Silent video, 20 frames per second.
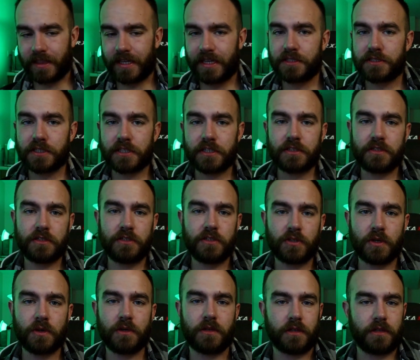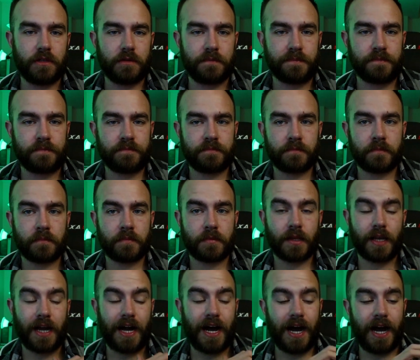it's a good controller.
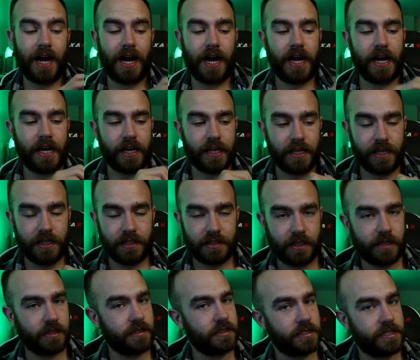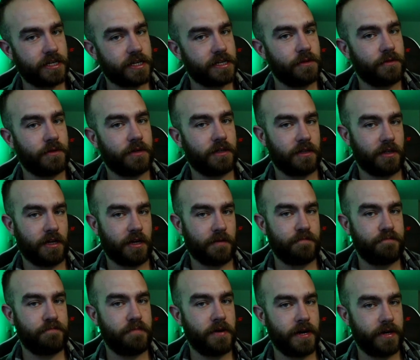I like the second one a lot
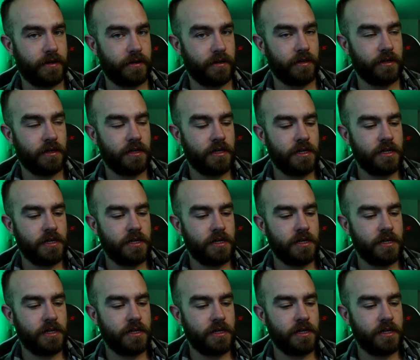better.